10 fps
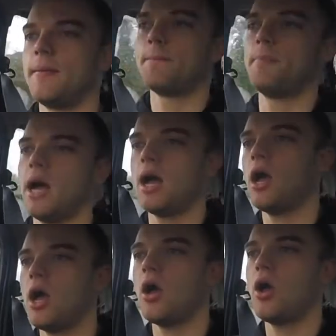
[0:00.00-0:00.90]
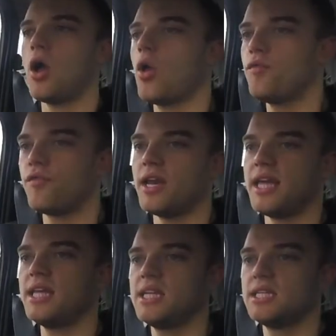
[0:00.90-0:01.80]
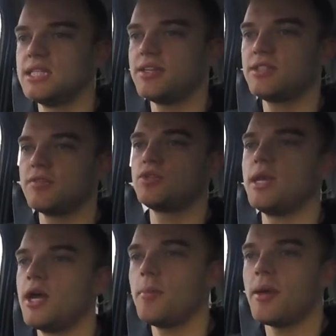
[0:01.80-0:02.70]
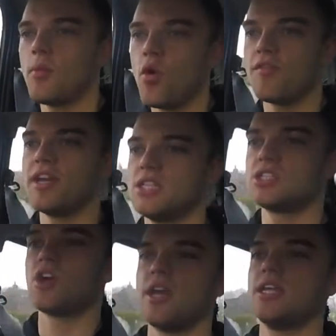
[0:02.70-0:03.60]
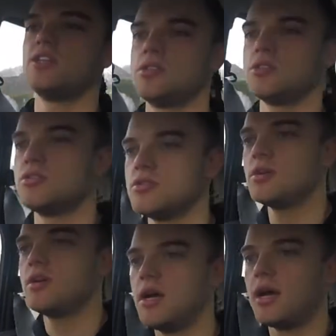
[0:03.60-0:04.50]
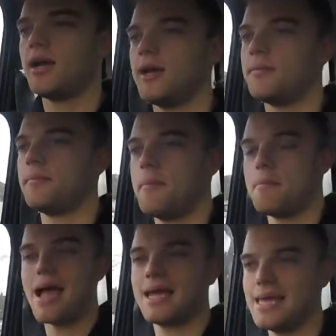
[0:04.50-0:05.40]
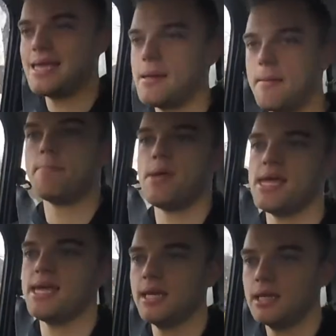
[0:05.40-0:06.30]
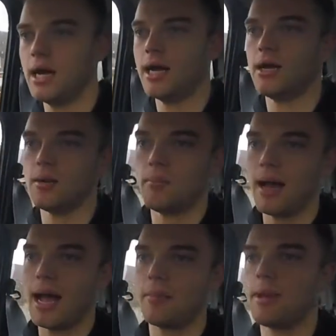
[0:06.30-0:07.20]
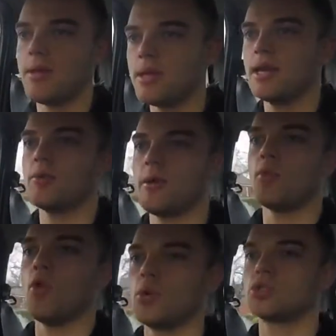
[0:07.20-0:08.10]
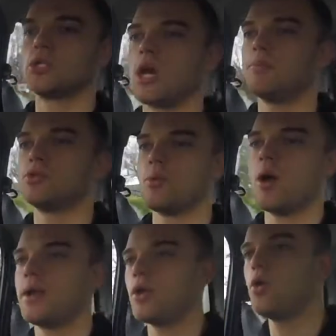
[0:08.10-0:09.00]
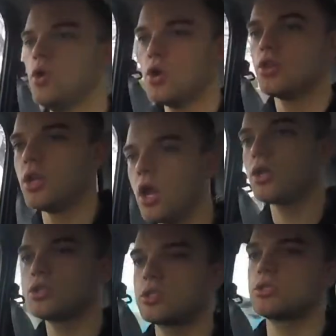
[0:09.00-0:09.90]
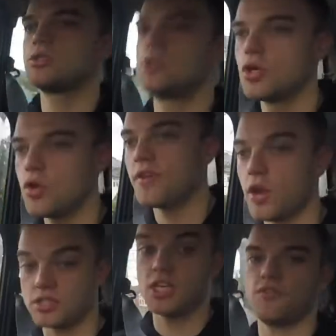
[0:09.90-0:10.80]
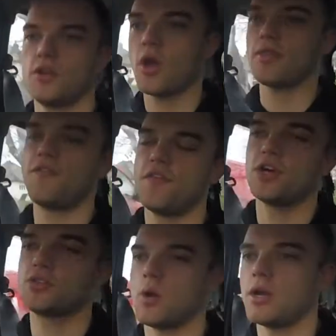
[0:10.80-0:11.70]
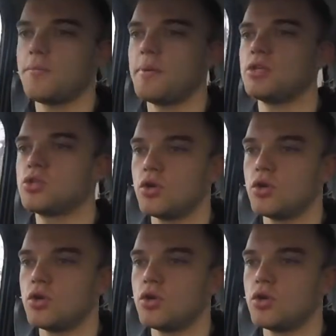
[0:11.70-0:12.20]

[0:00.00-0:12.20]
But hopefully this gives you a little bit more of an insight into Maggie, me, and maybe a little bit more what's to come as well. I know the last two videos, this video and the first one, have been